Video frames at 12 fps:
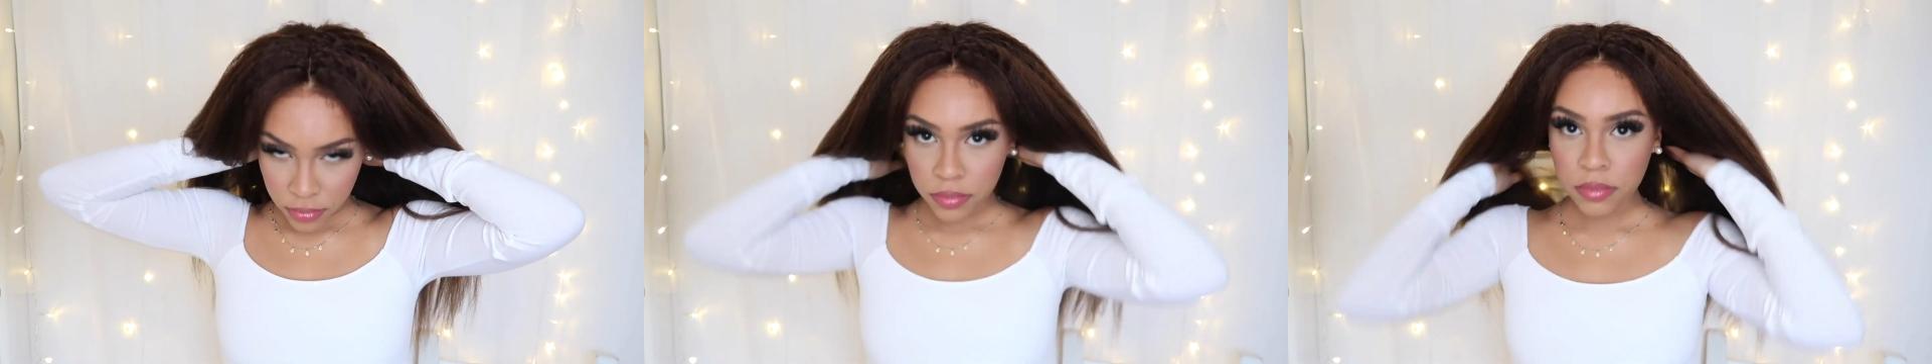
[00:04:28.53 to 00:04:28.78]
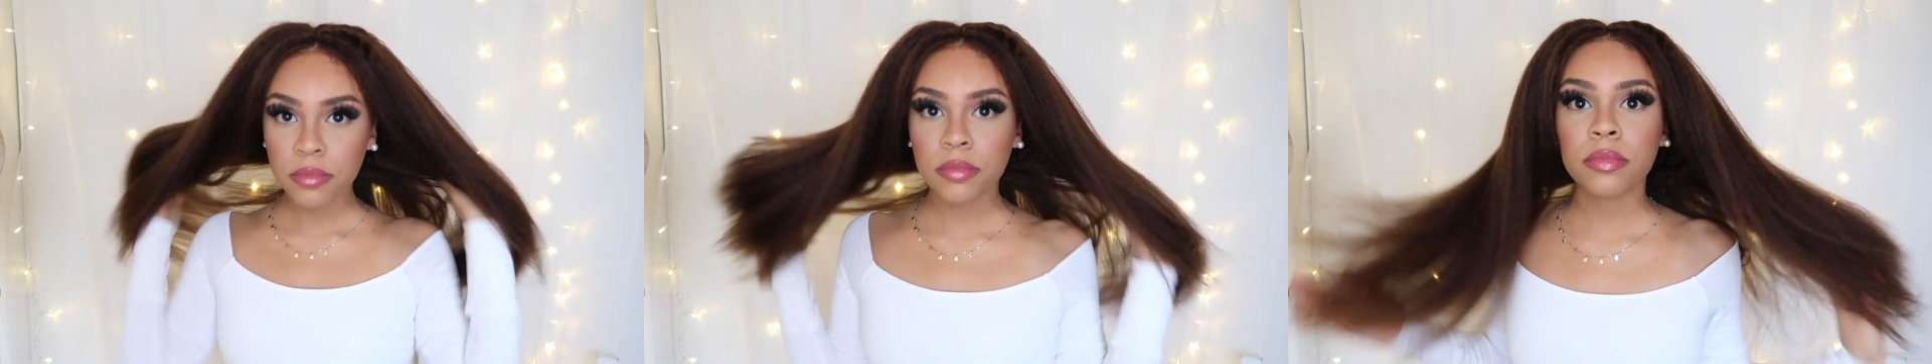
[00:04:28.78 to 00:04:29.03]

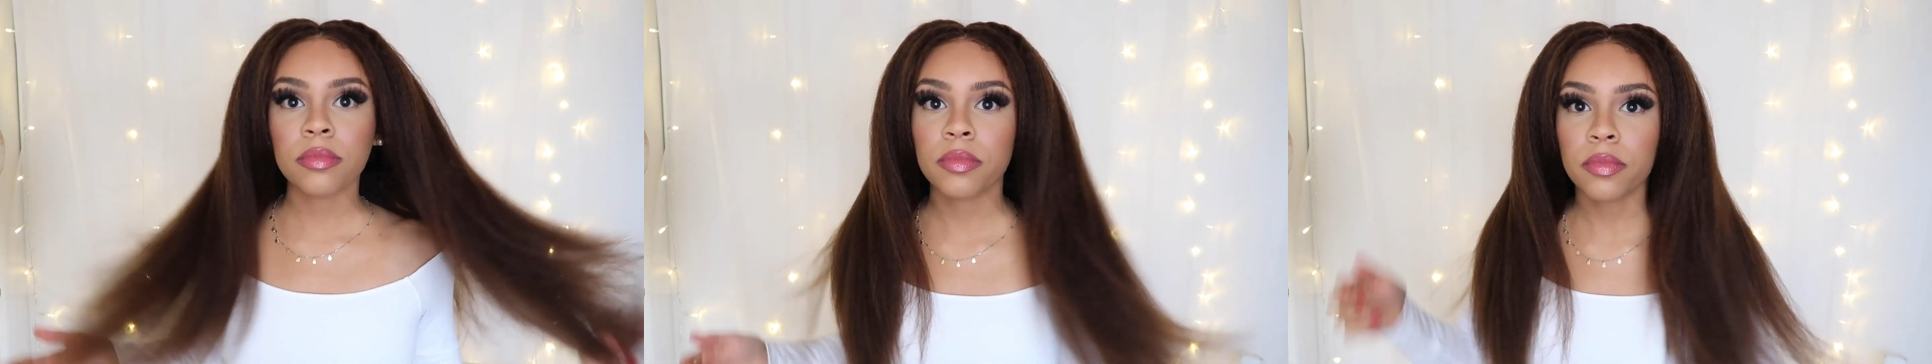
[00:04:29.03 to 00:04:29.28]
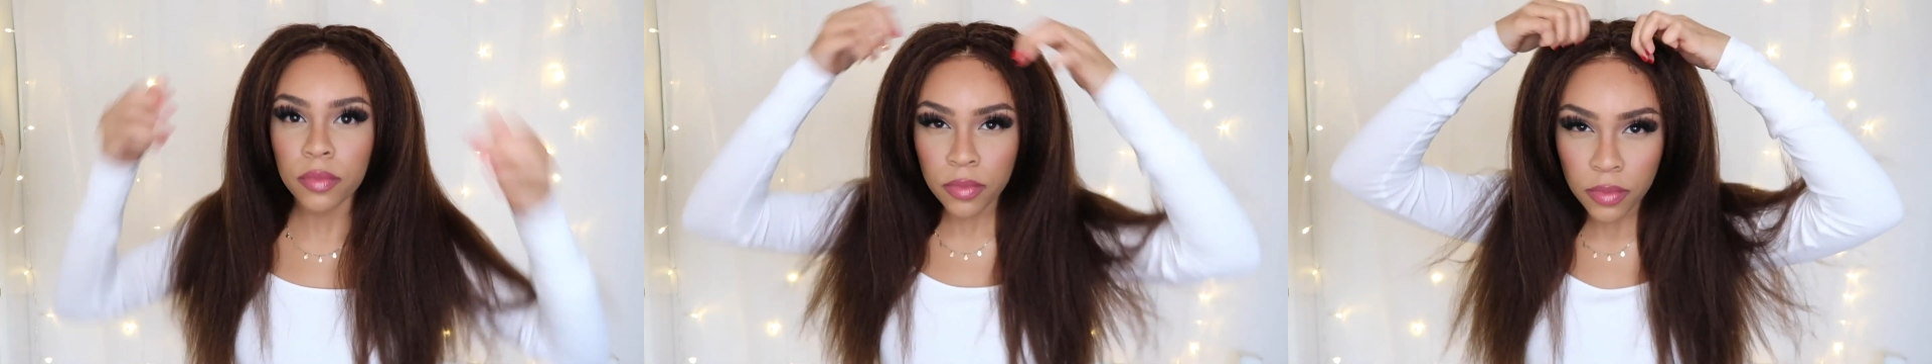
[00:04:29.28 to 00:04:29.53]
hair, you can just
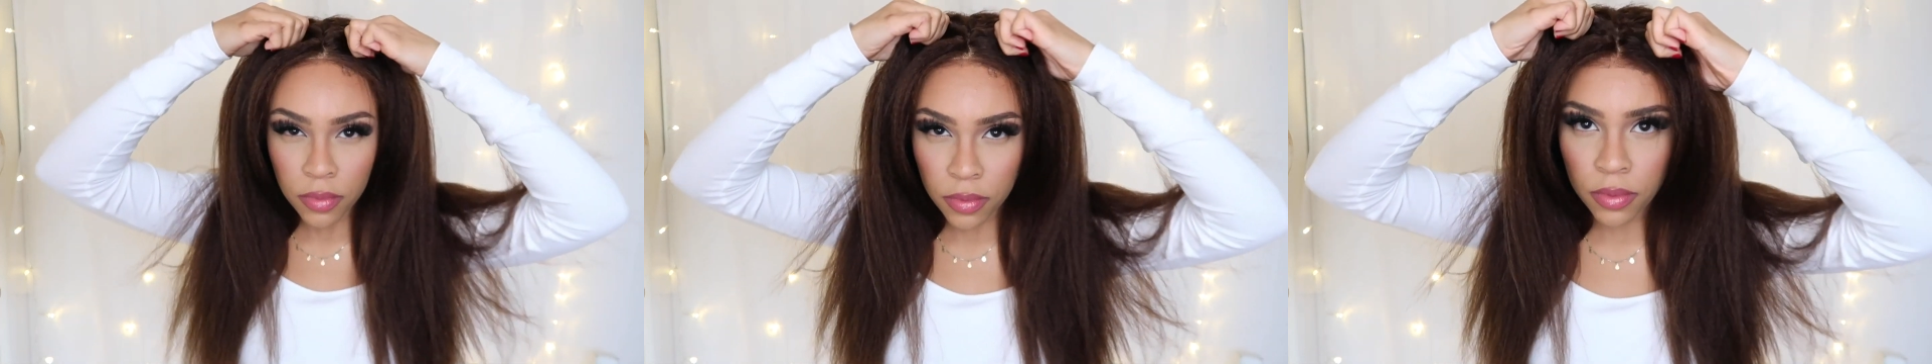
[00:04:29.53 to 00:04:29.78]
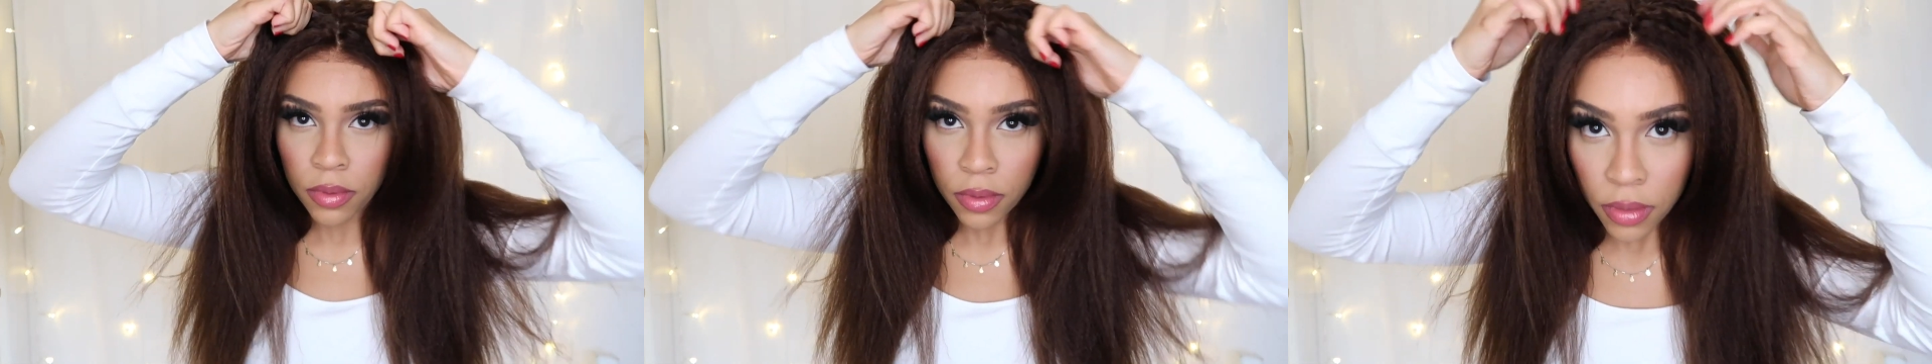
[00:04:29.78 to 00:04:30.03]
get away
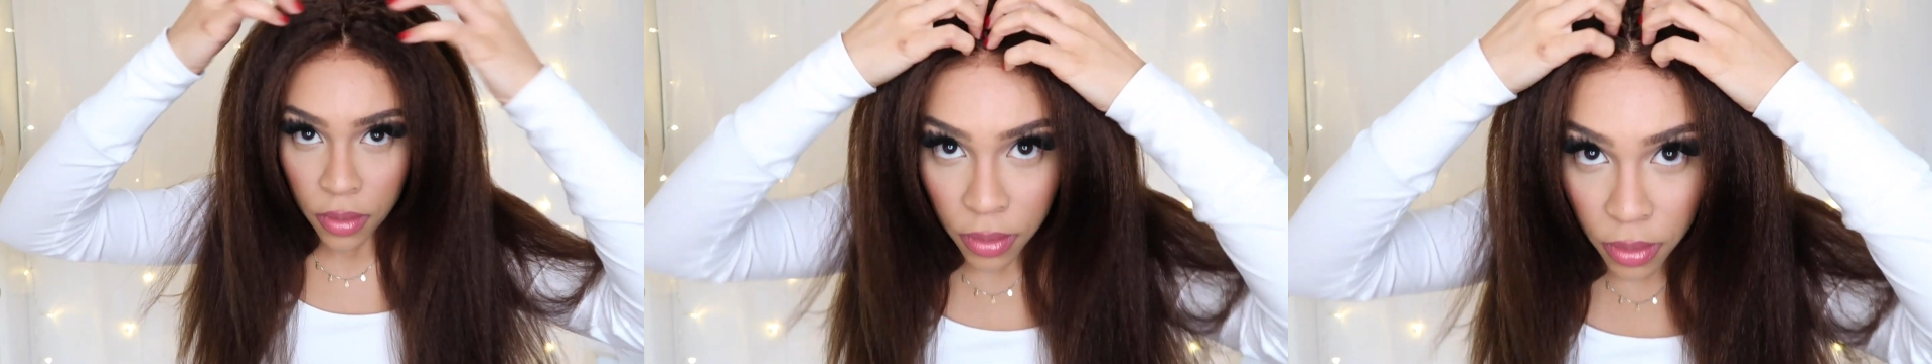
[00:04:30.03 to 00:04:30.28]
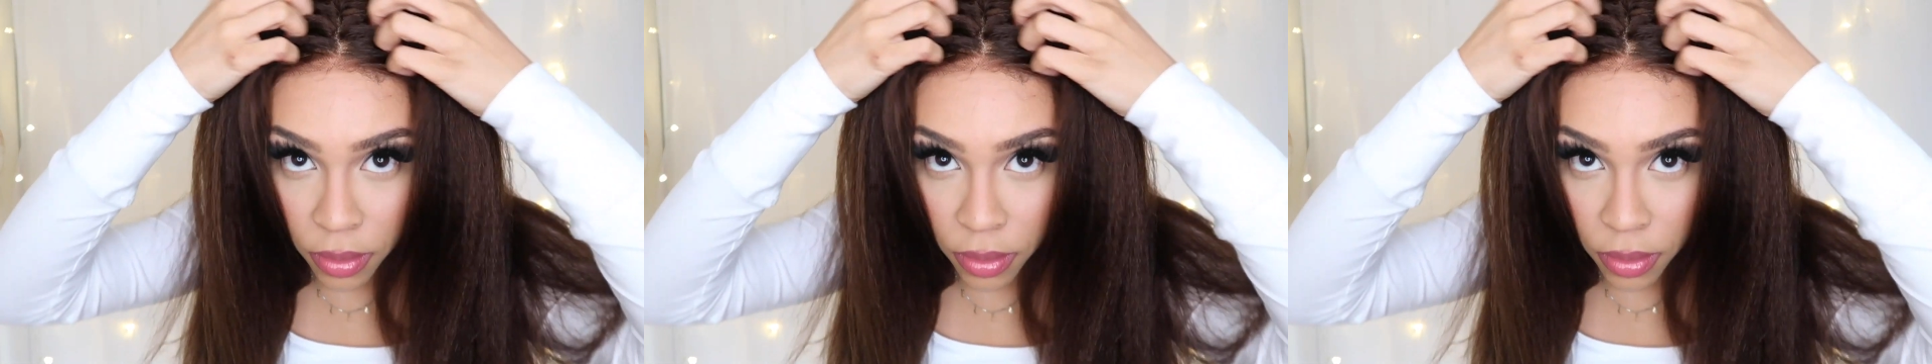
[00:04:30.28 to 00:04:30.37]
with a